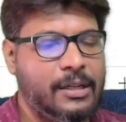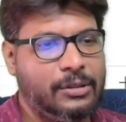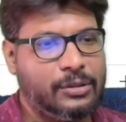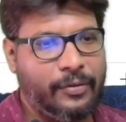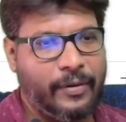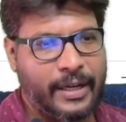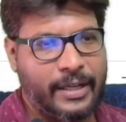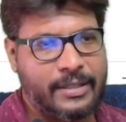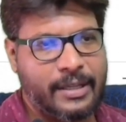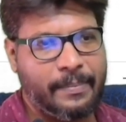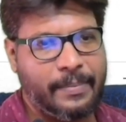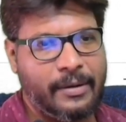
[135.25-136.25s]
So for
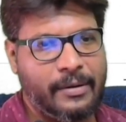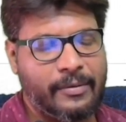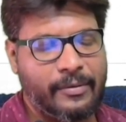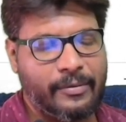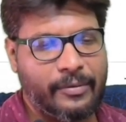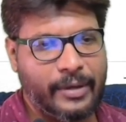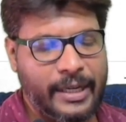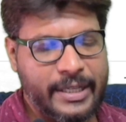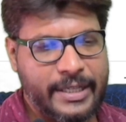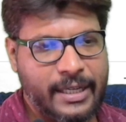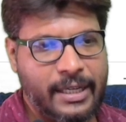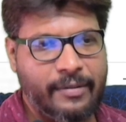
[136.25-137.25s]
example,
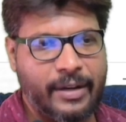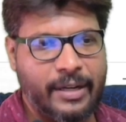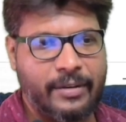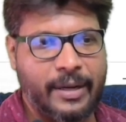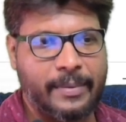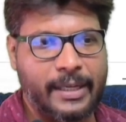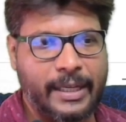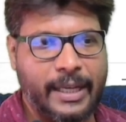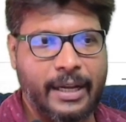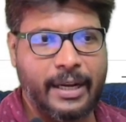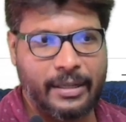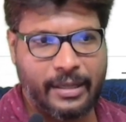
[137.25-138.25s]
initially whenever I am
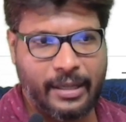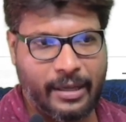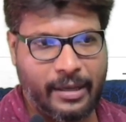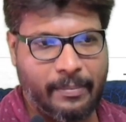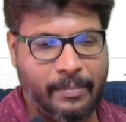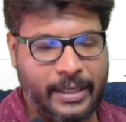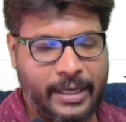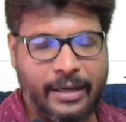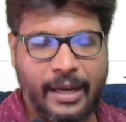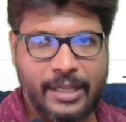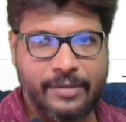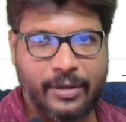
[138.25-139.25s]
clicking on the button,
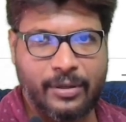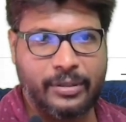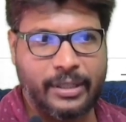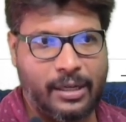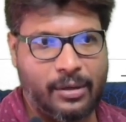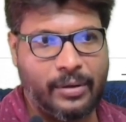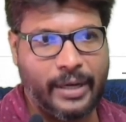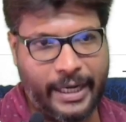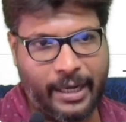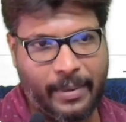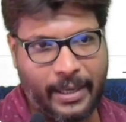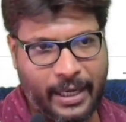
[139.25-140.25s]
as we know, the load
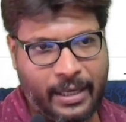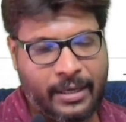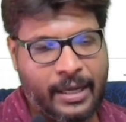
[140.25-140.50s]
data button,